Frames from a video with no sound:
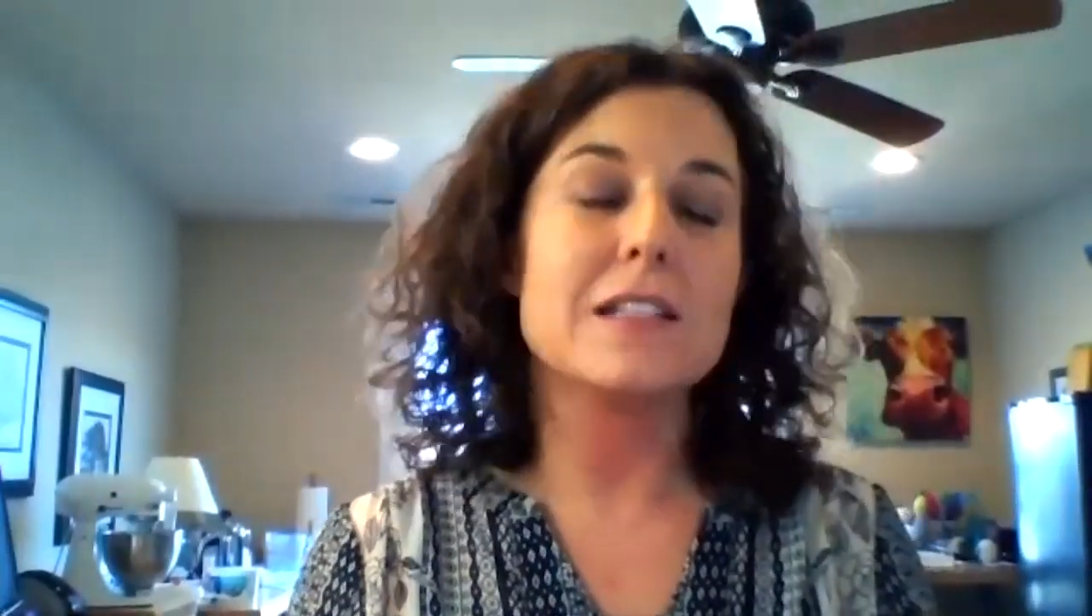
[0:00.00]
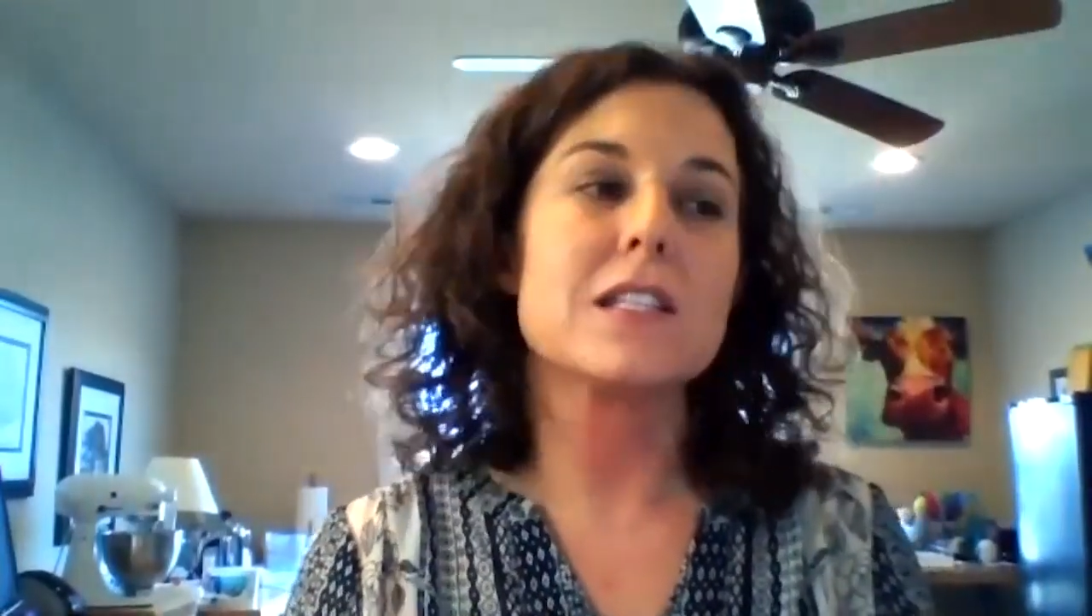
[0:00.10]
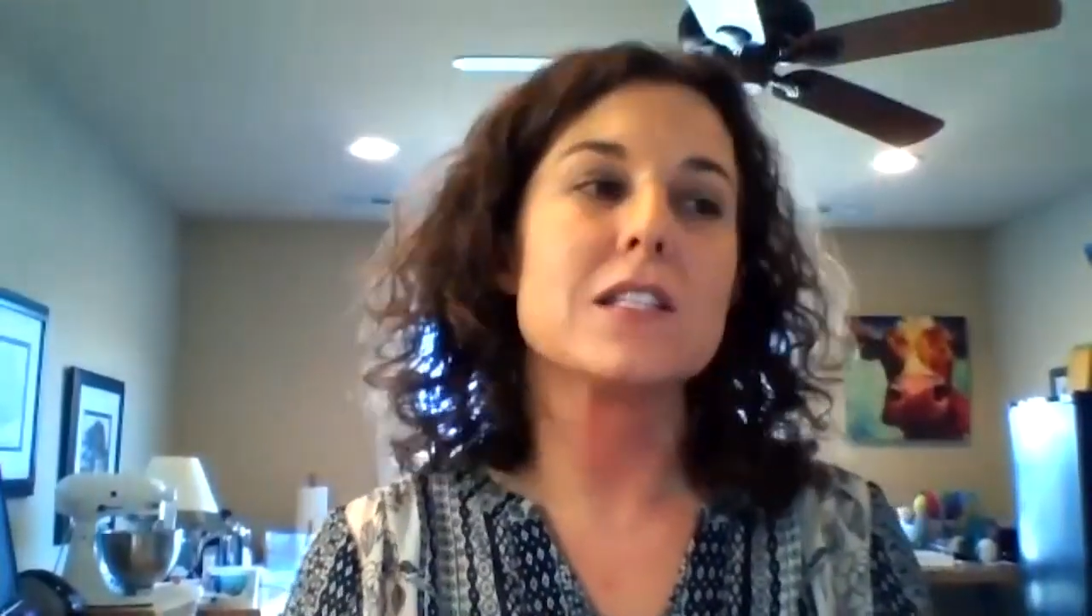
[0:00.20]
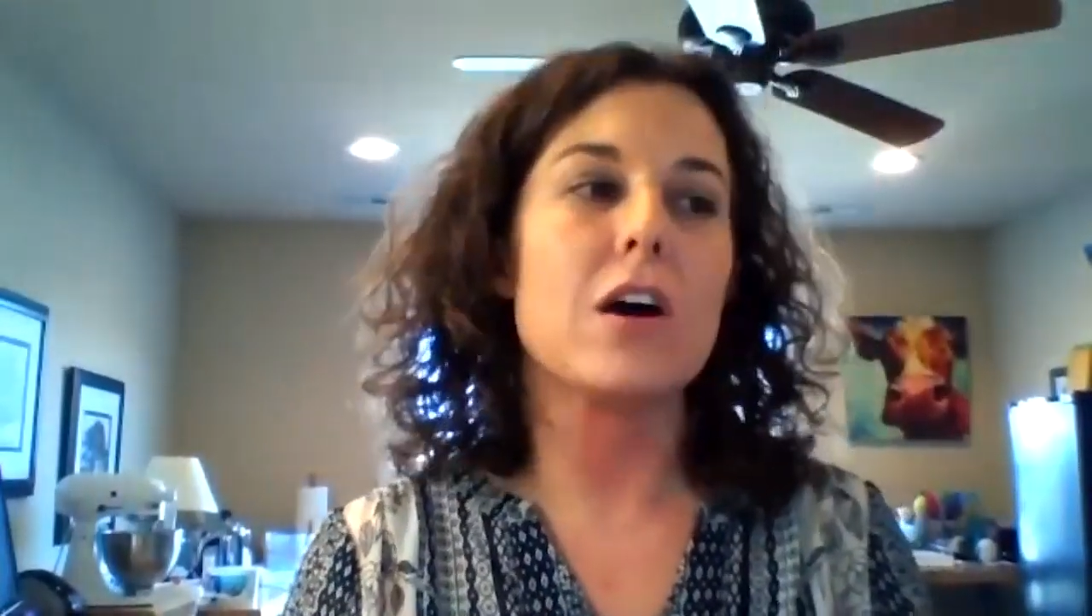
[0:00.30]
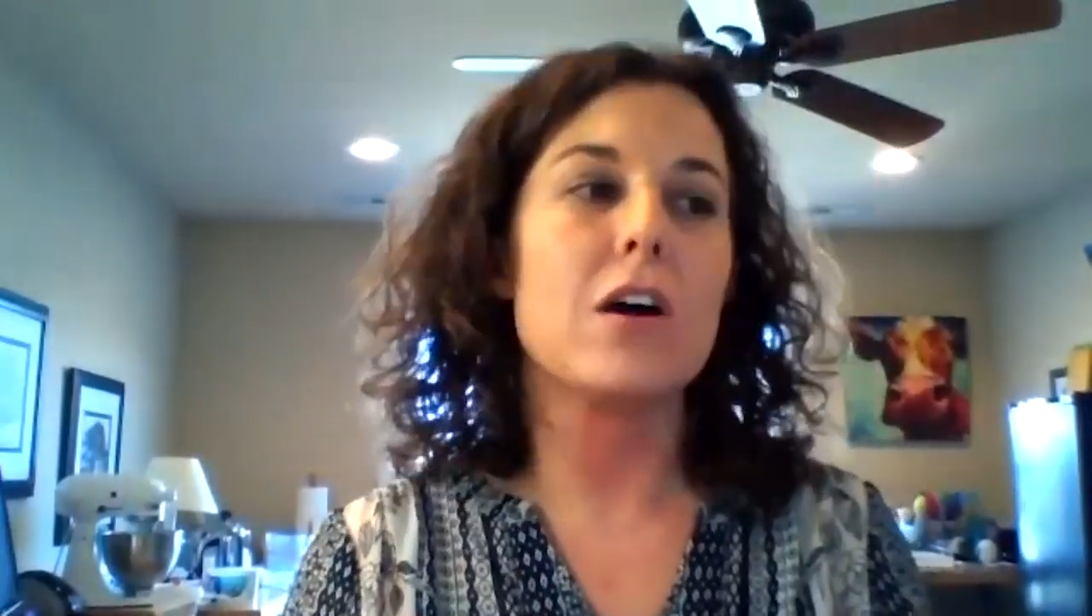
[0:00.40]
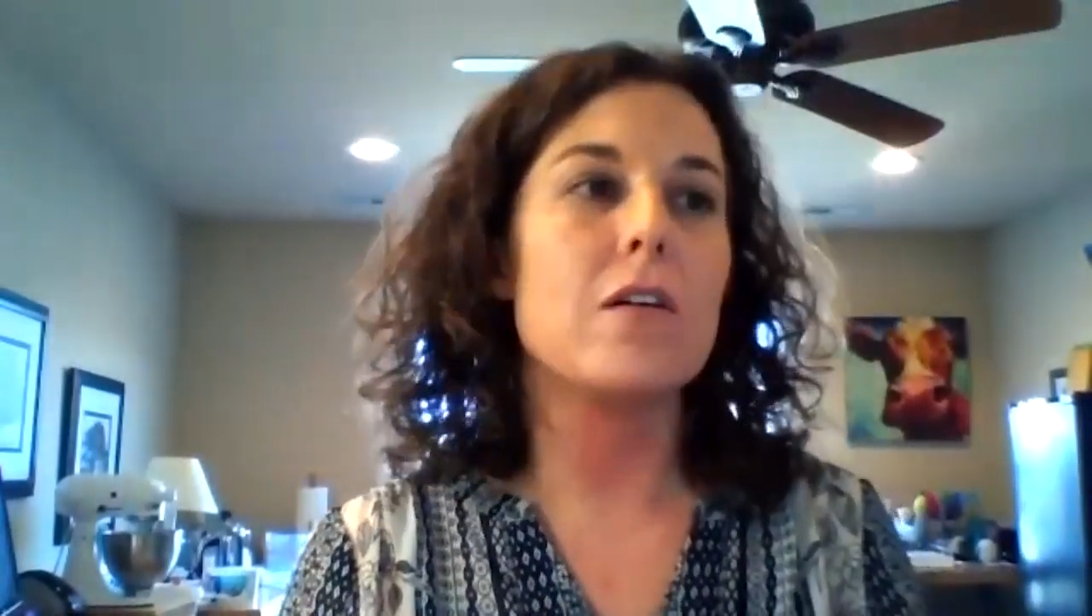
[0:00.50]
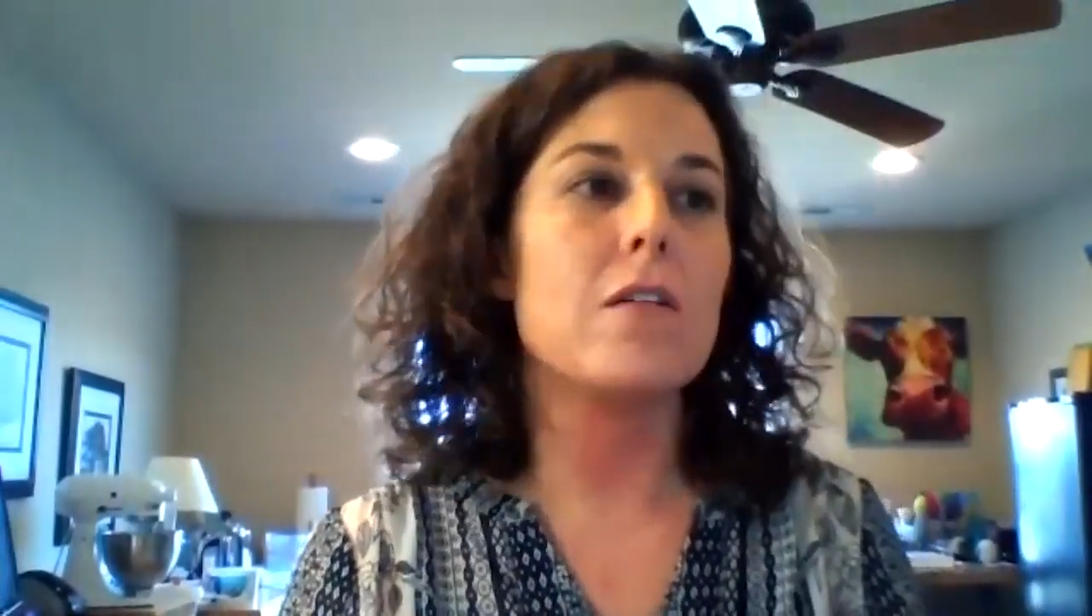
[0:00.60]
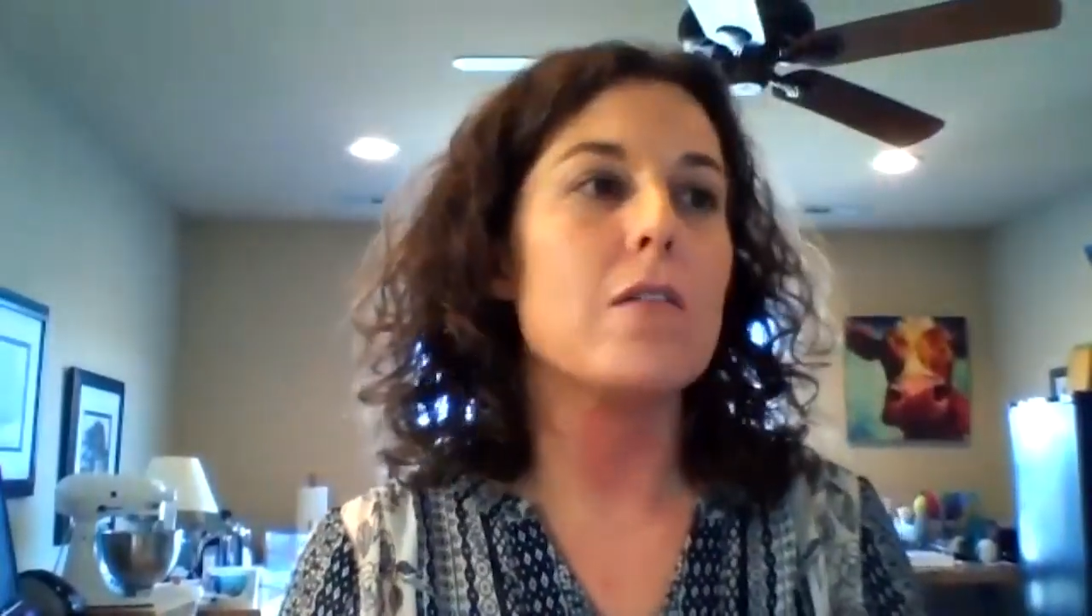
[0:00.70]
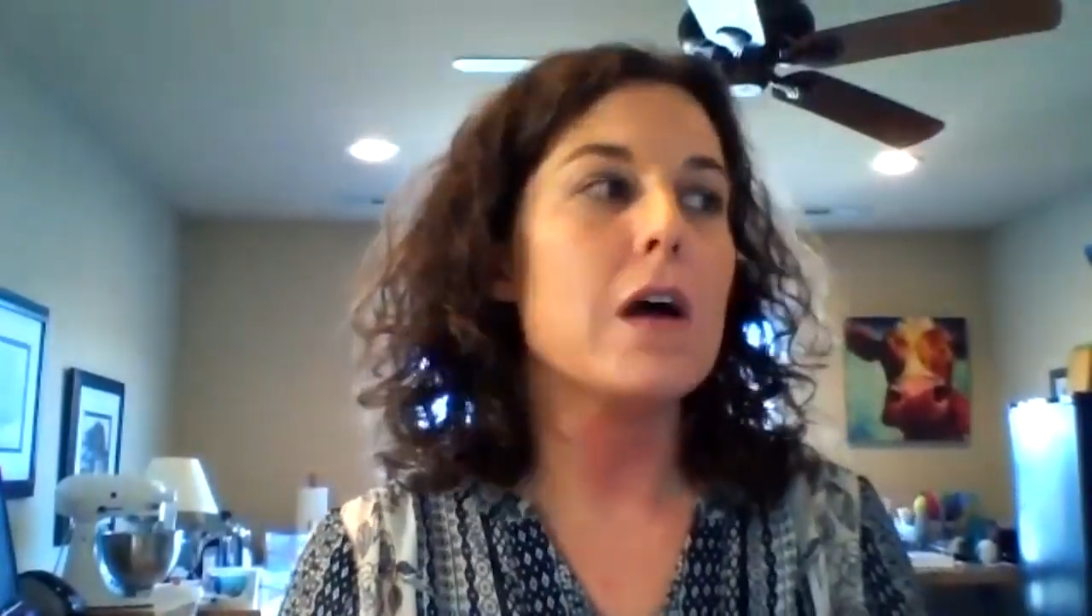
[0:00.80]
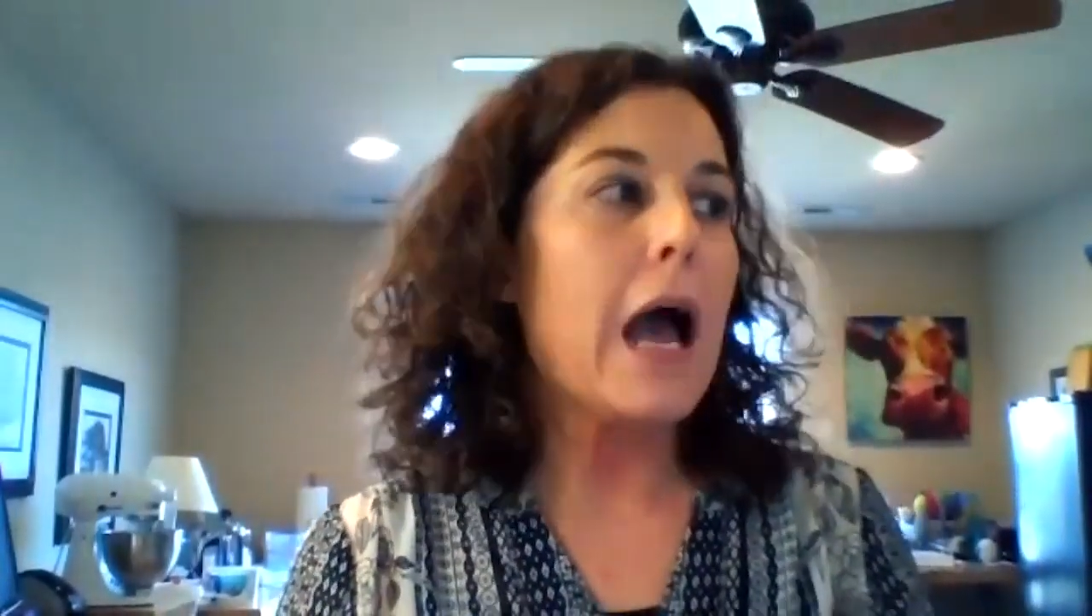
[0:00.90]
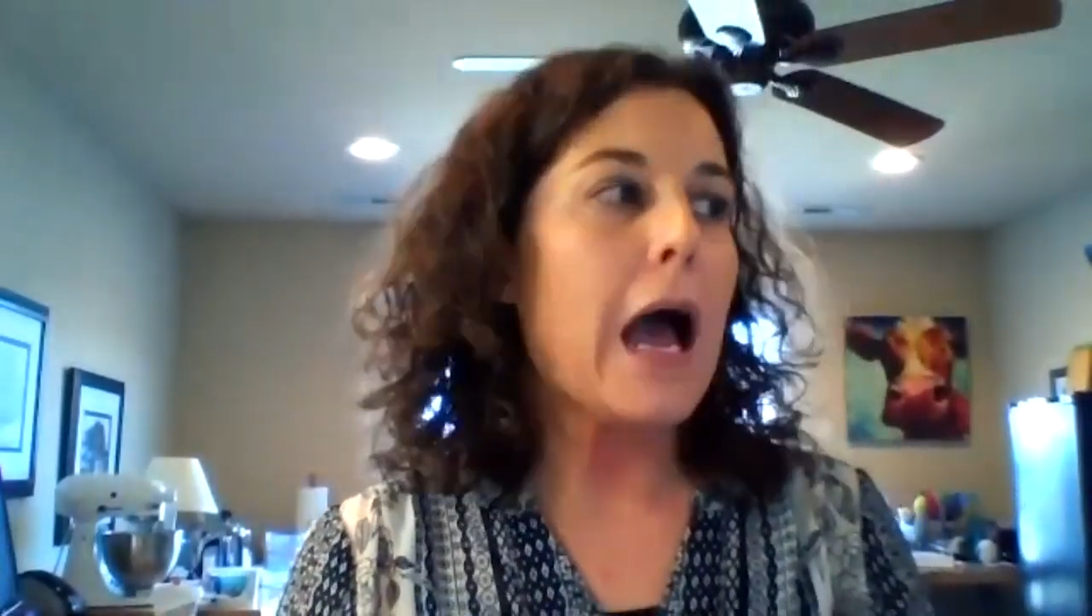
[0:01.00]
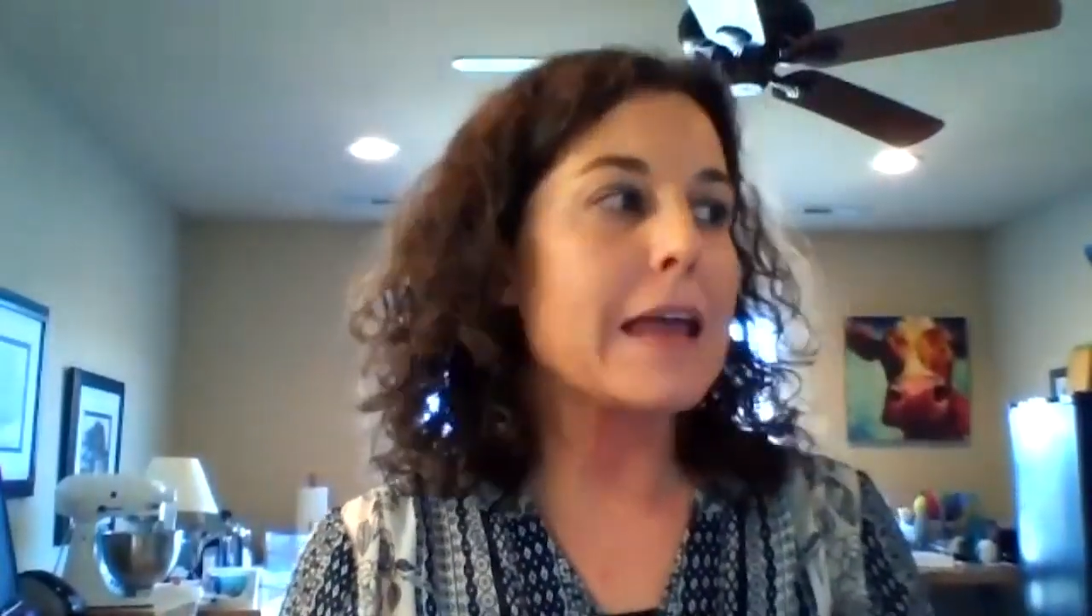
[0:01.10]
And so